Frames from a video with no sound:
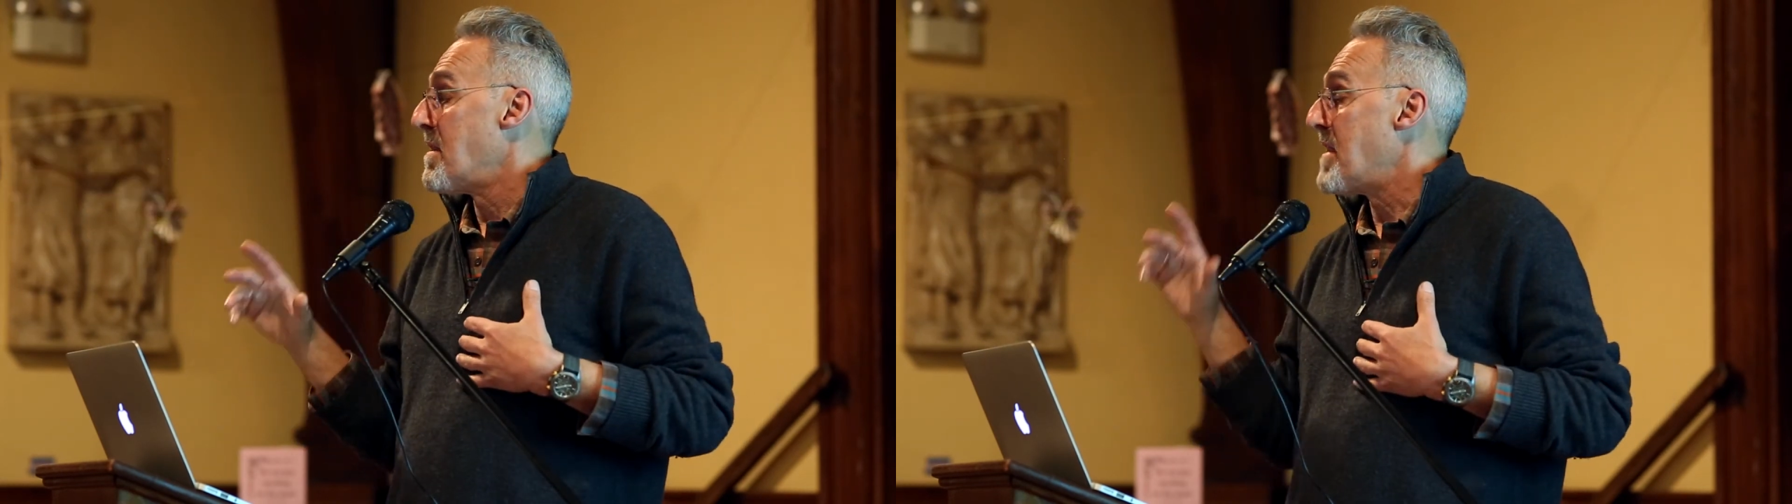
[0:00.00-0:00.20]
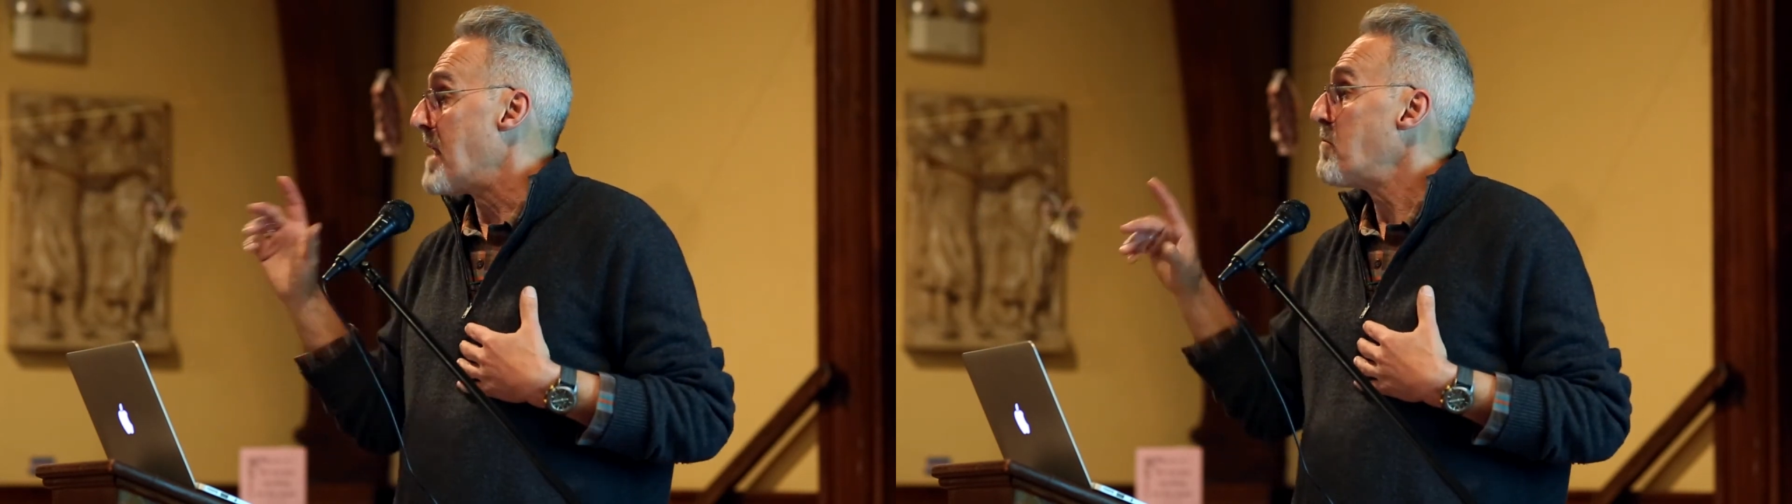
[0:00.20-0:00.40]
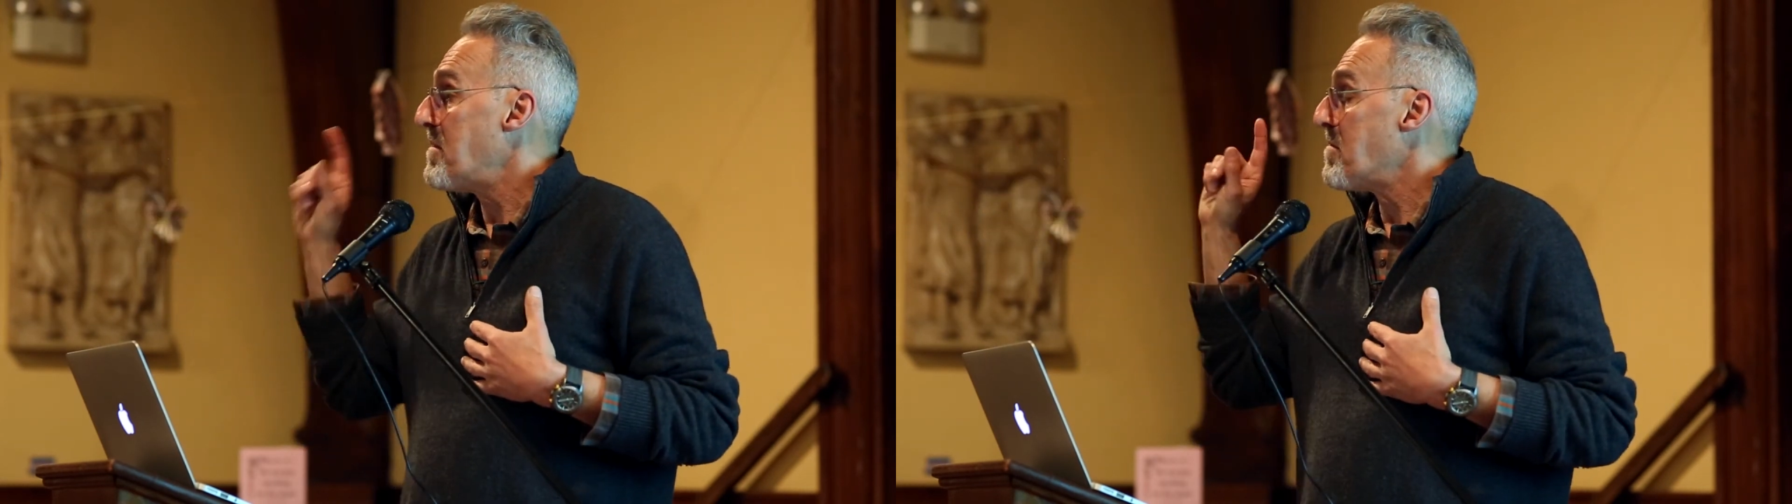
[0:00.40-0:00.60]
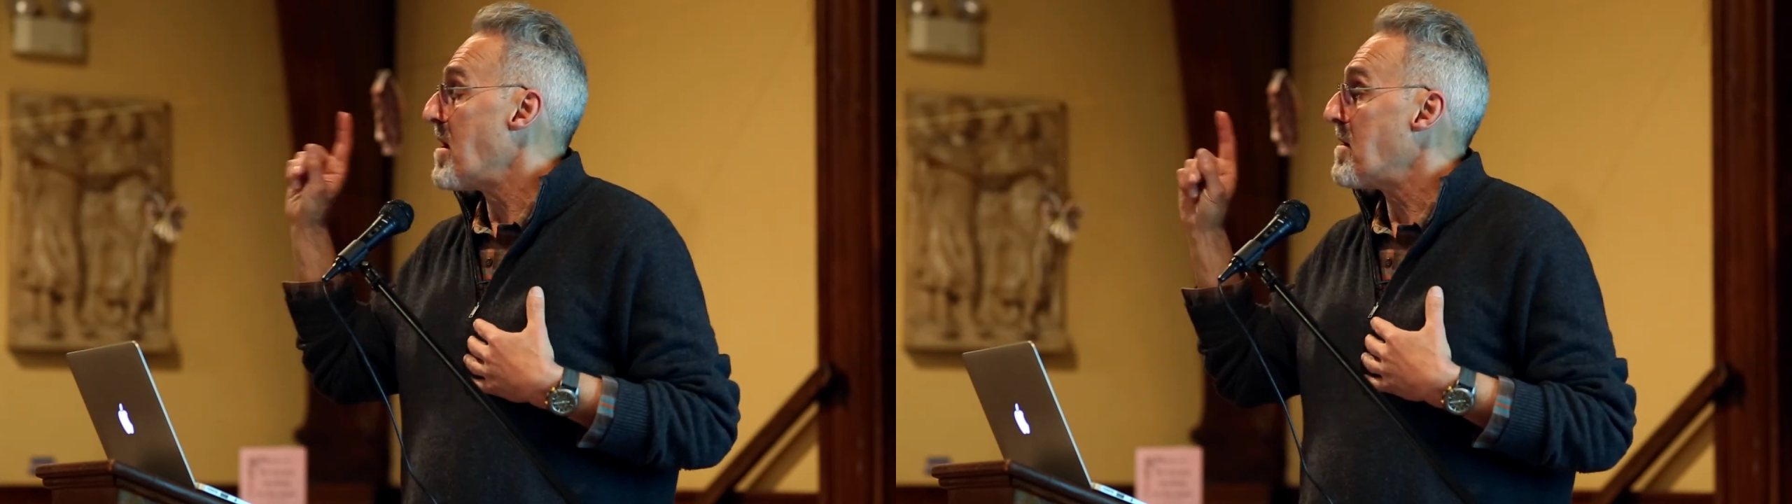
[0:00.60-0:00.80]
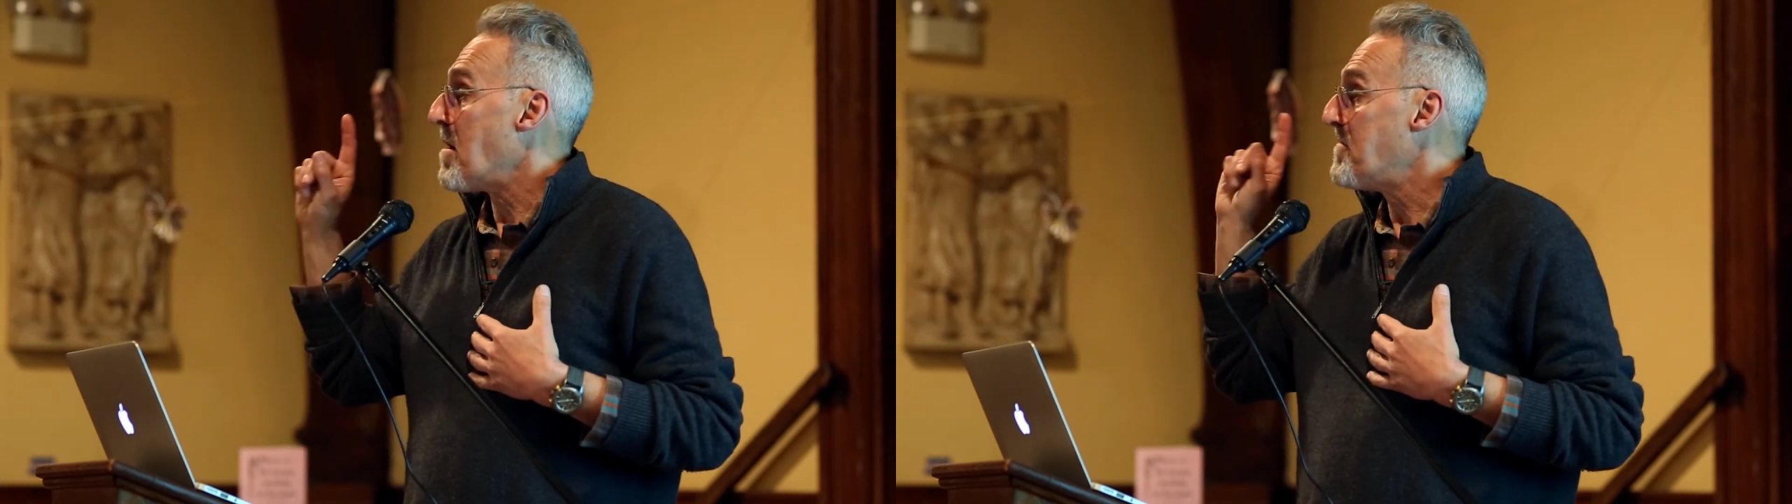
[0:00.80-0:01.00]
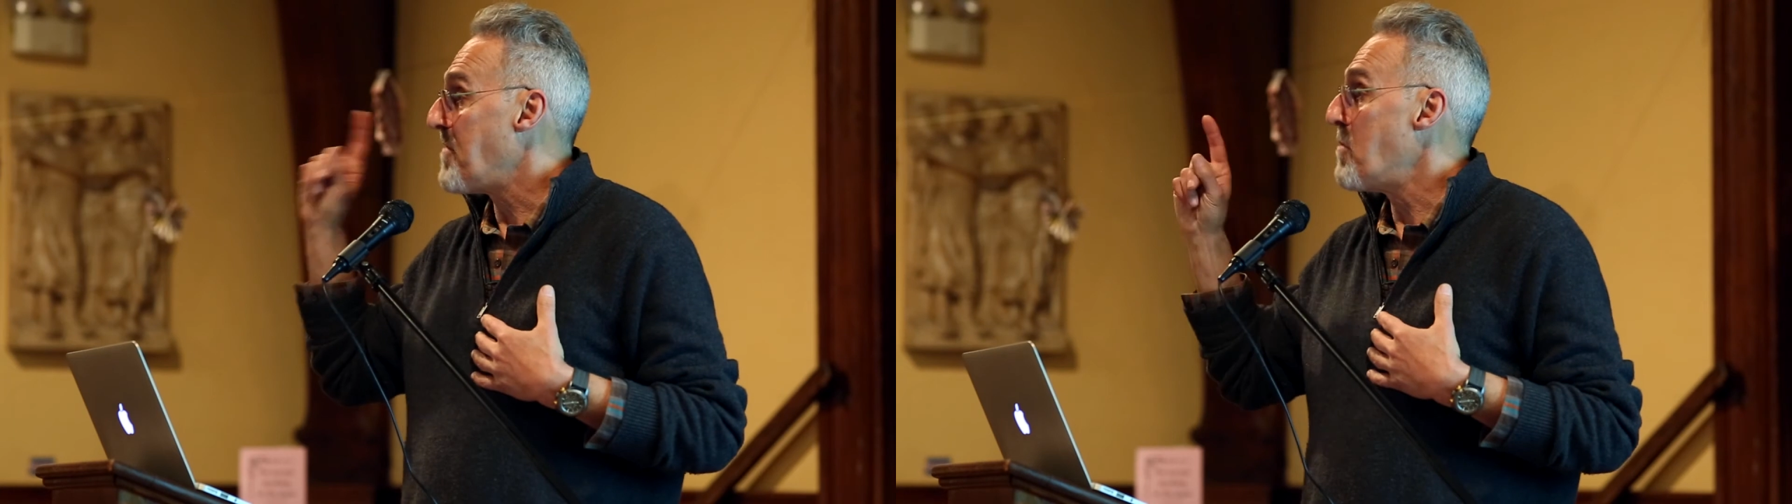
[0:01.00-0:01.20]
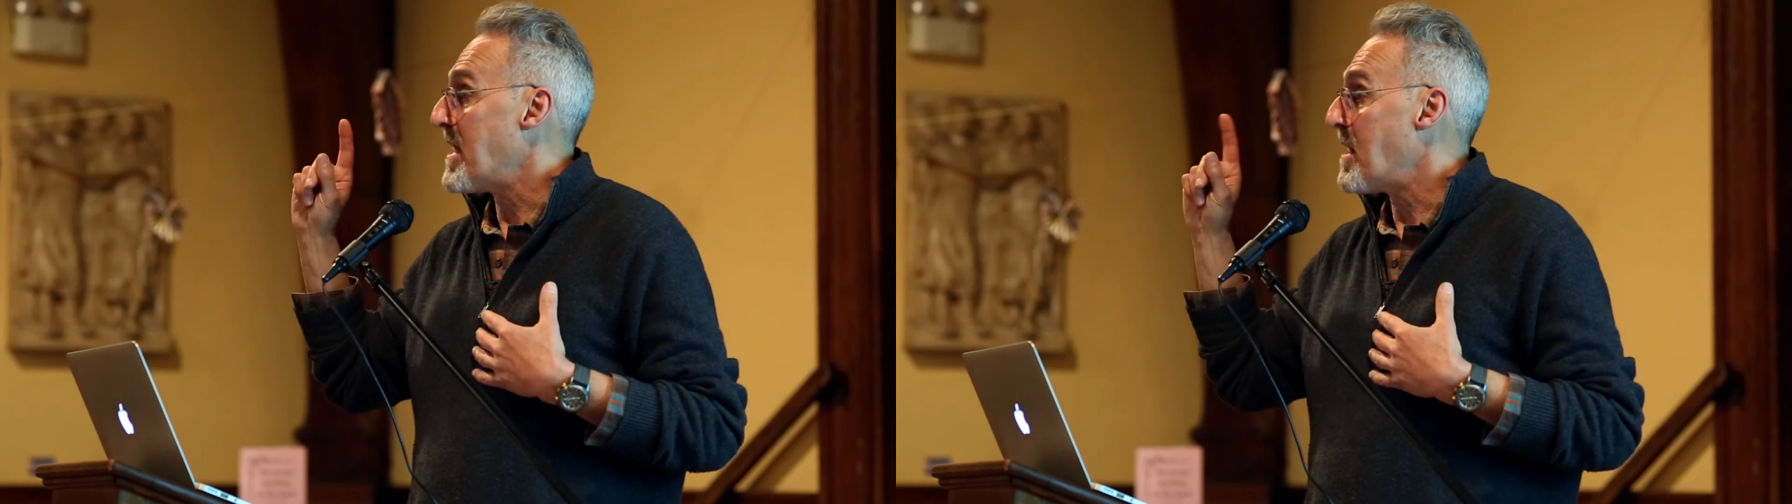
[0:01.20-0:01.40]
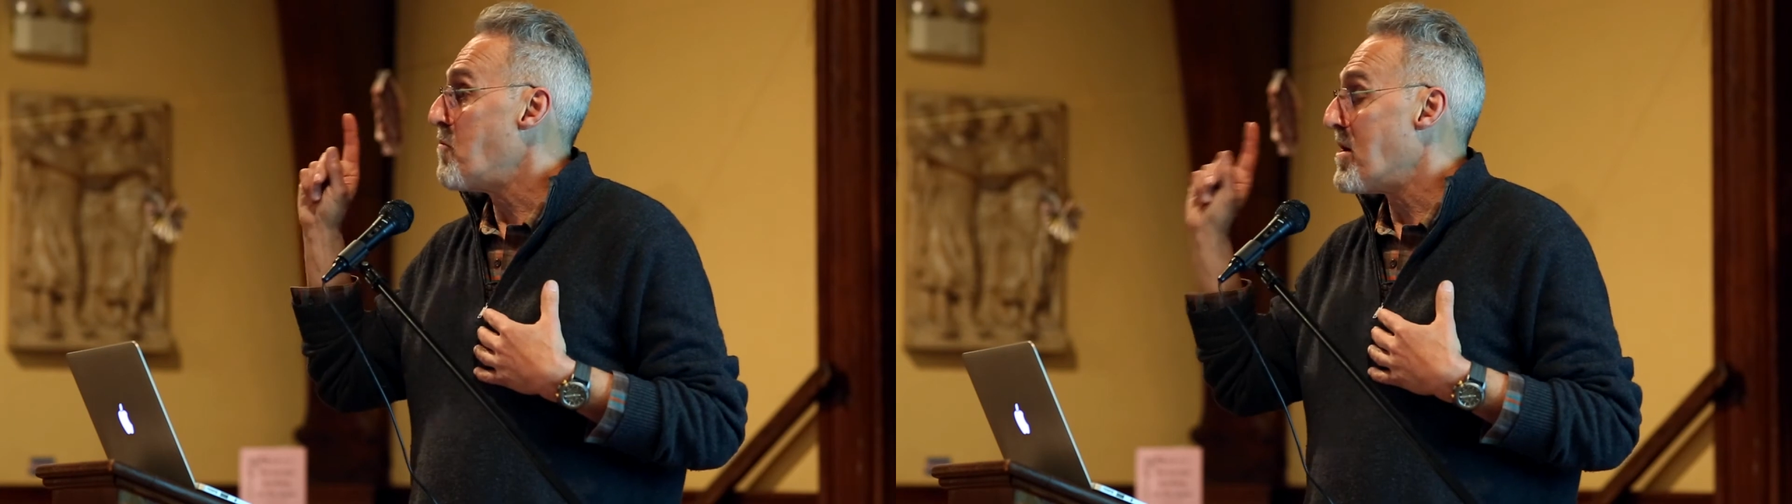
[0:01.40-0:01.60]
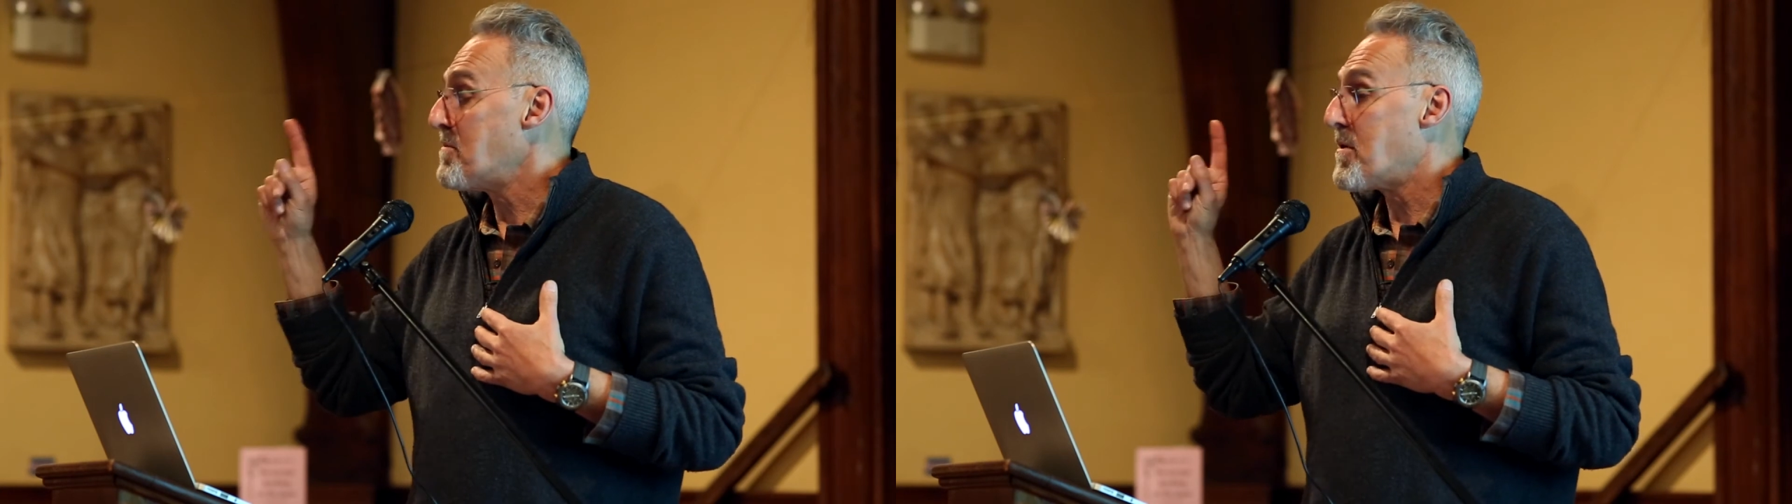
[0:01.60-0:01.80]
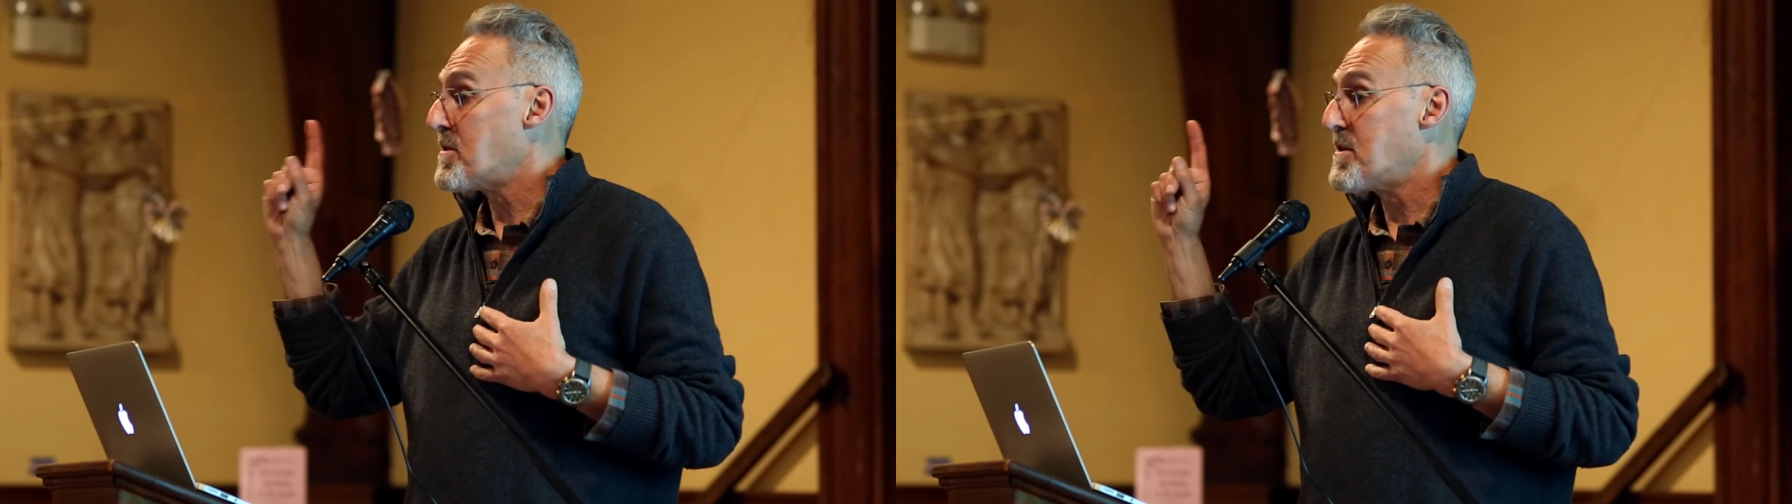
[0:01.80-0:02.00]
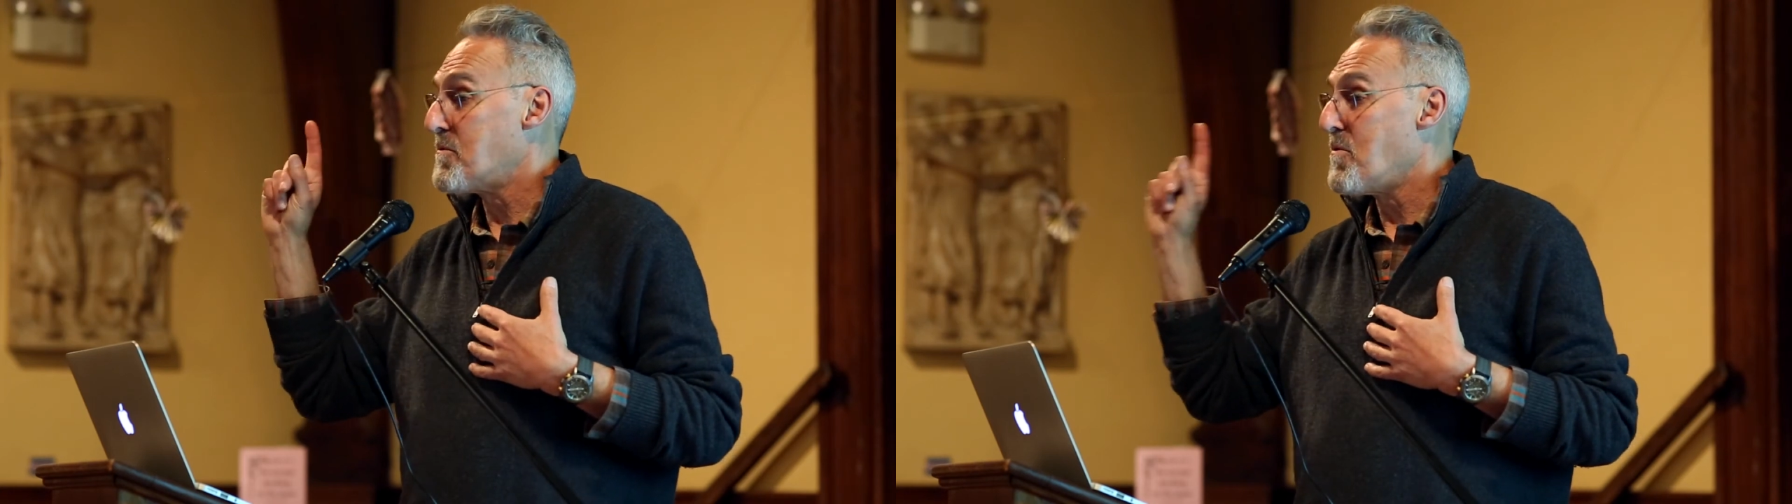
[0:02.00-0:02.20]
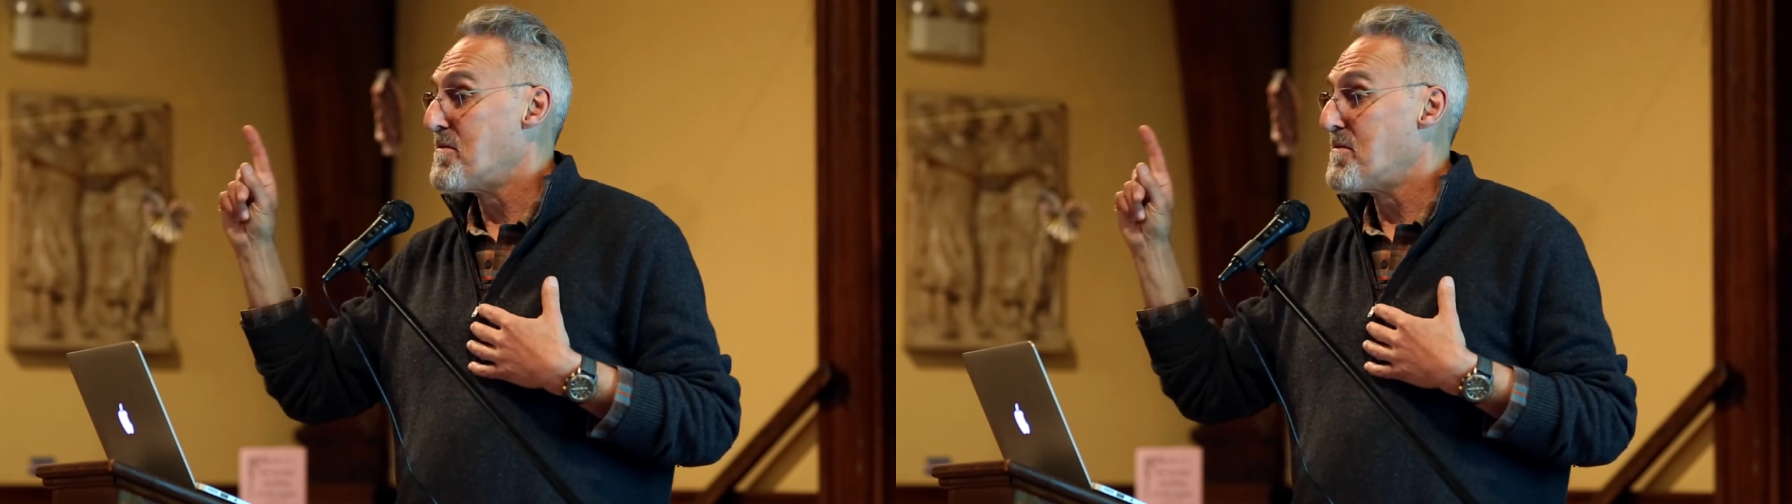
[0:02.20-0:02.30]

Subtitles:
Then we are voting, one person,